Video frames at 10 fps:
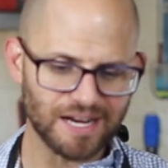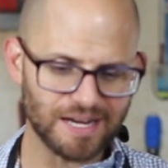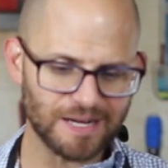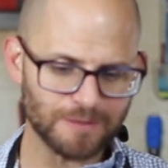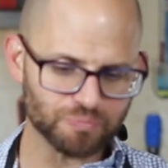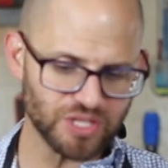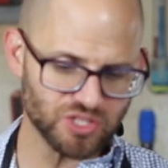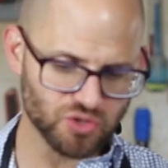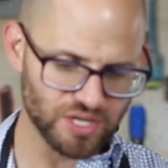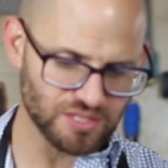a
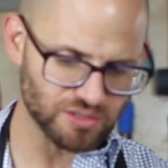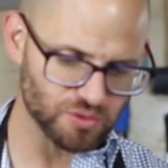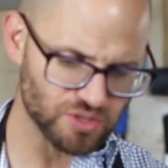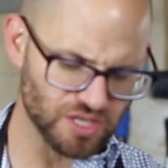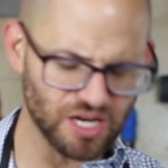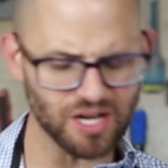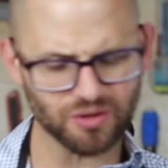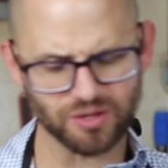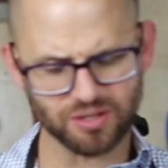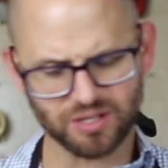translucent
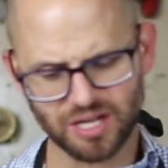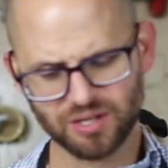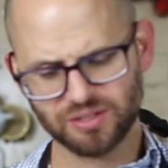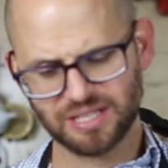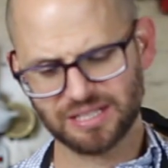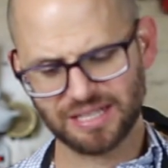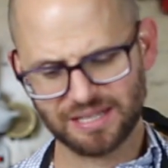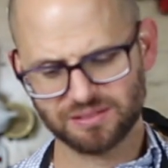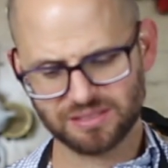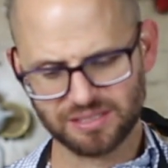concrete, or concrete that
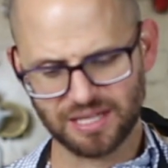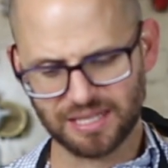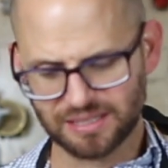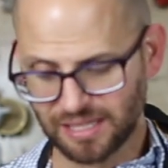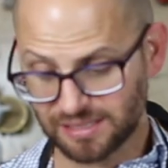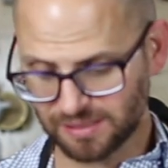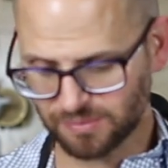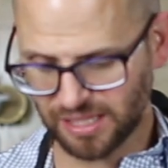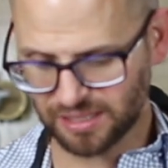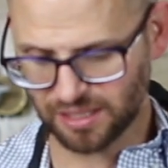allows some
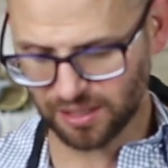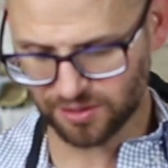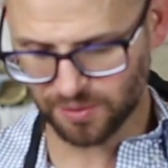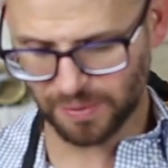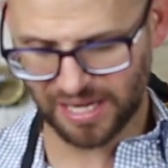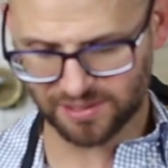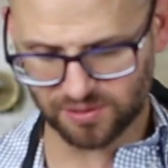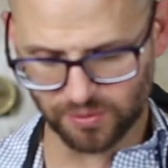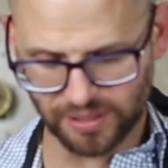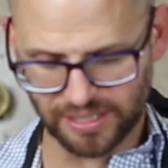light and color to pass
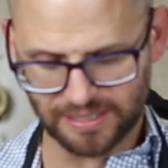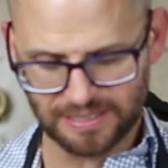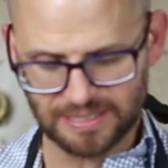through it.